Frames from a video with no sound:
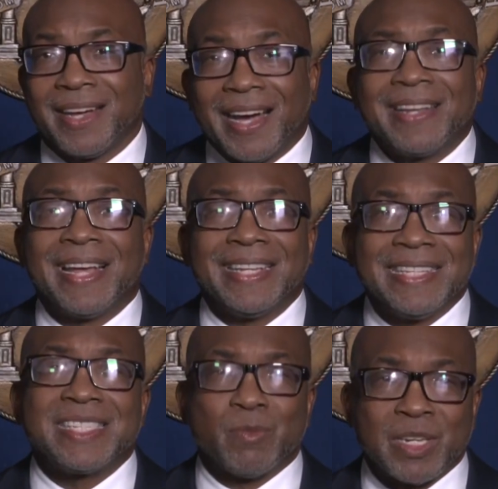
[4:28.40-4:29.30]
Unlike
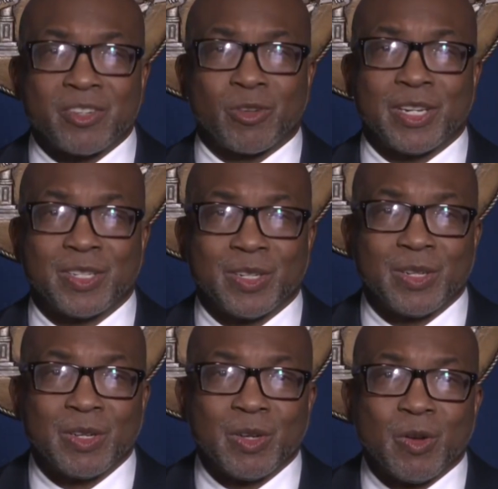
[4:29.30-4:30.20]
this administration,
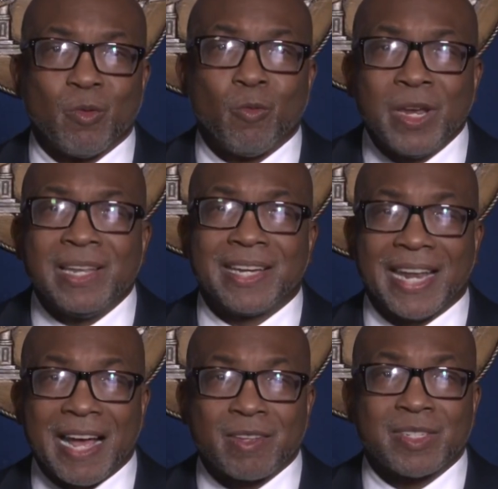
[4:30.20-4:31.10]
we look at
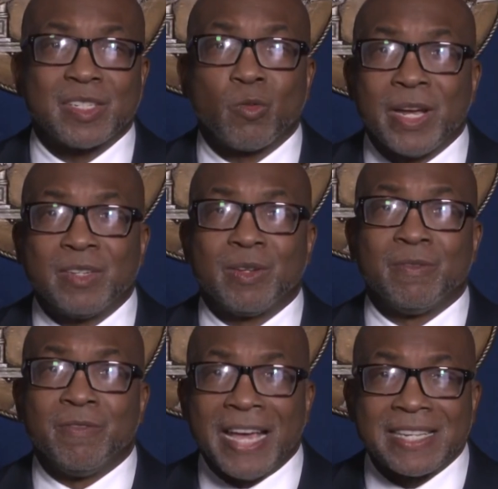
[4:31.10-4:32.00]
housing as a way to
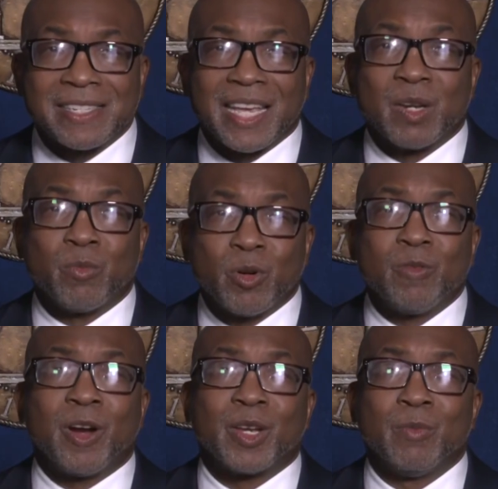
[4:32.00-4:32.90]
invest and
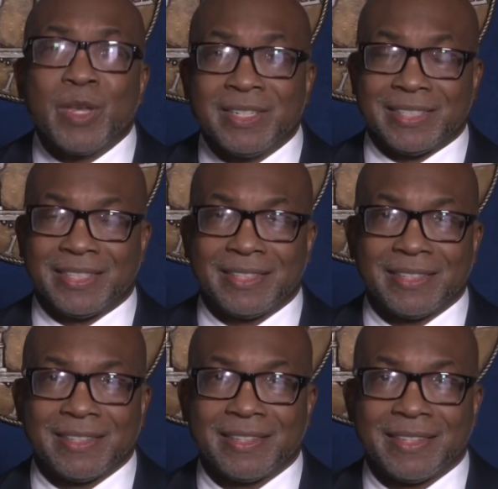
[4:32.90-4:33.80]
improve our community,
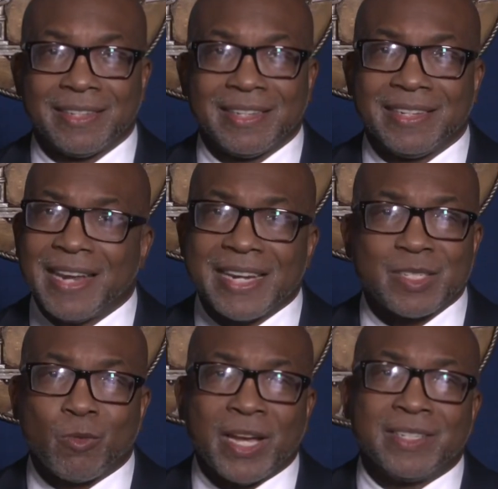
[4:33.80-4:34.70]
not as
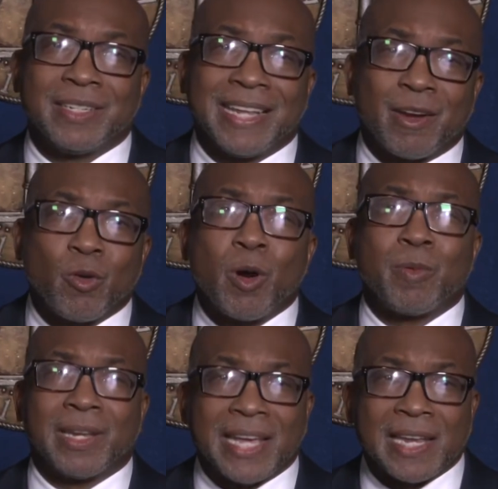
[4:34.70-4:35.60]
a way to allow
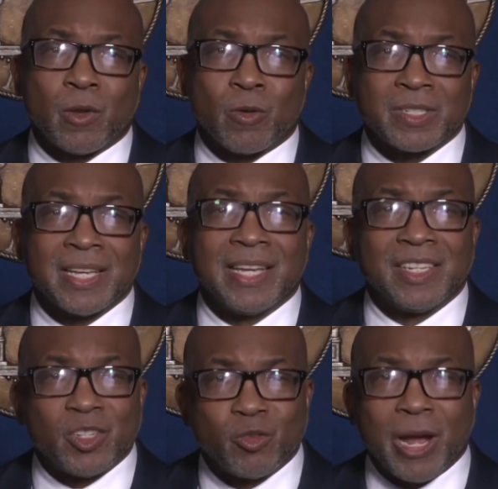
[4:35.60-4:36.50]
corporate landlords
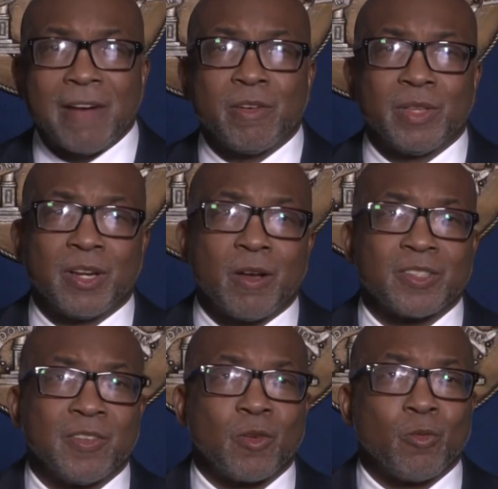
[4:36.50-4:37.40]
to drive up the cost
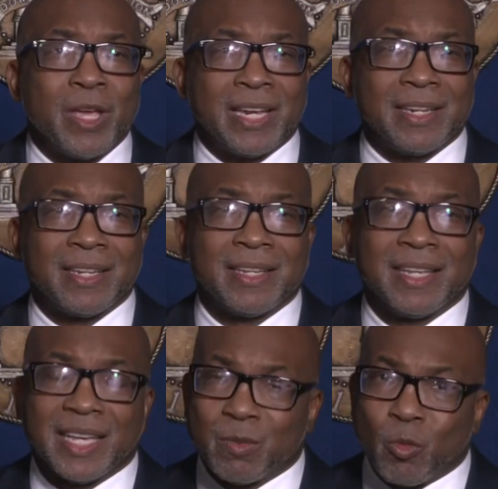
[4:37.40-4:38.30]
of your rent
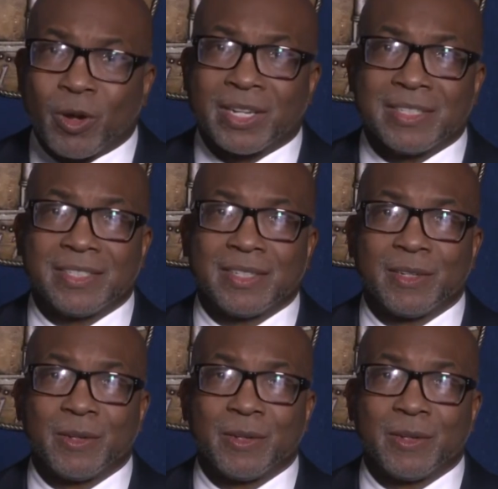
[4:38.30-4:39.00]
and mortgage.